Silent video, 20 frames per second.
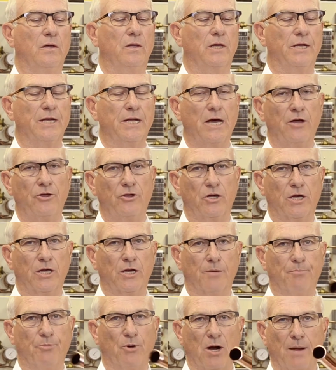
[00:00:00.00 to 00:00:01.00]
and now you
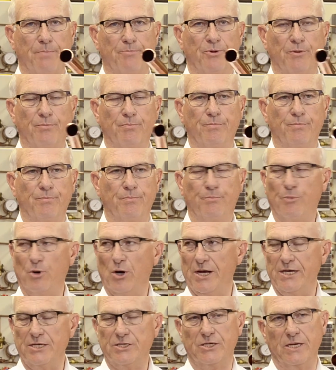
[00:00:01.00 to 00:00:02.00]
get a proper
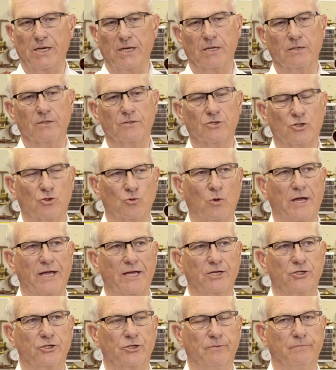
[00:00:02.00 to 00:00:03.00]
brazing
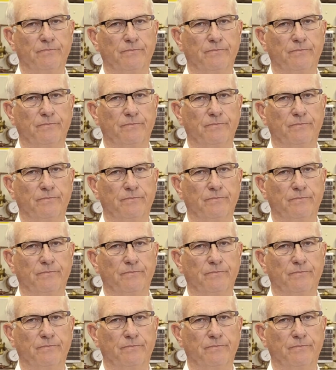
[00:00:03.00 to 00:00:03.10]
swedge.